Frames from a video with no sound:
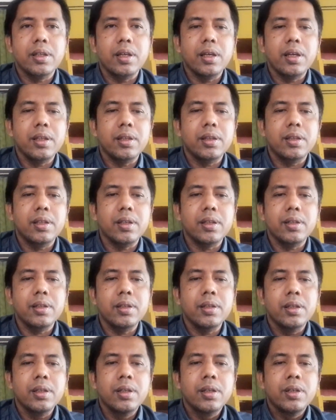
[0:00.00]
eating
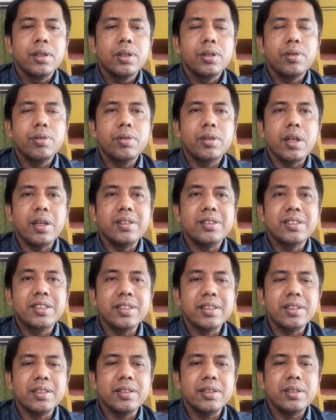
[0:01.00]

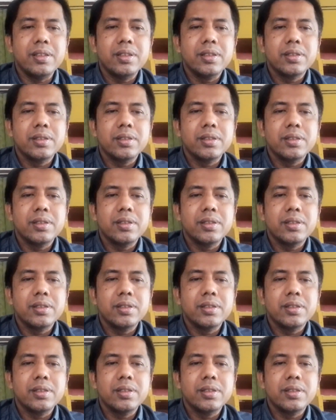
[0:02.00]
utensils